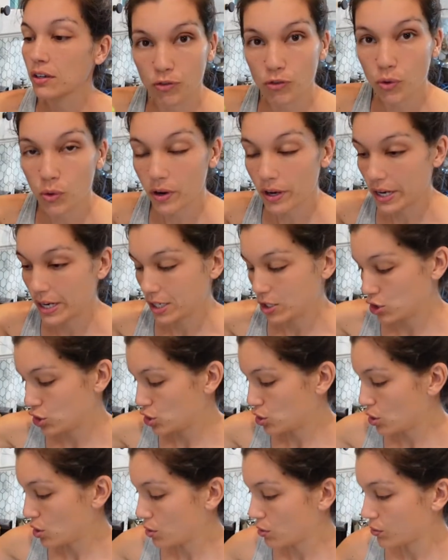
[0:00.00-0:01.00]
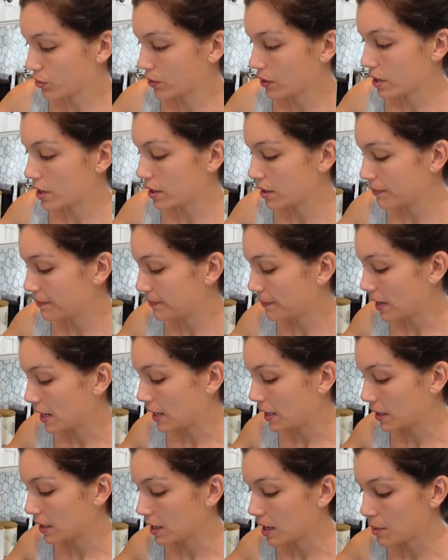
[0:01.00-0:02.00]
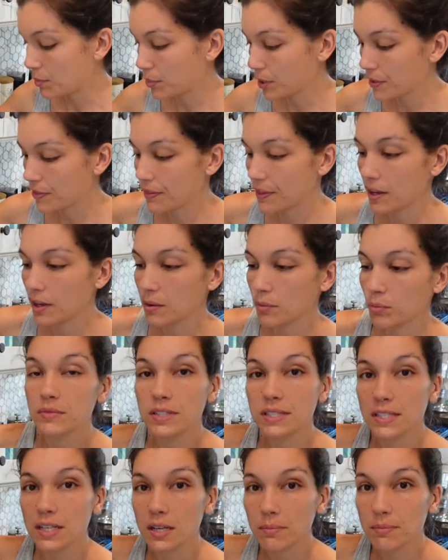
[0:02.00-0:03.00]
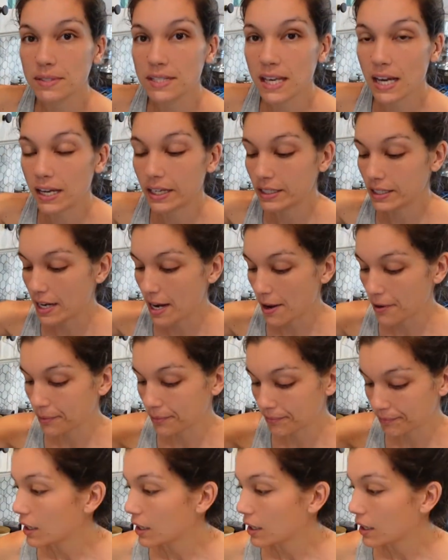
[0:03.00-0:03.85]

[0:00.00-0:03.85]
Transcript: 4-inch okra and I put them stem side down,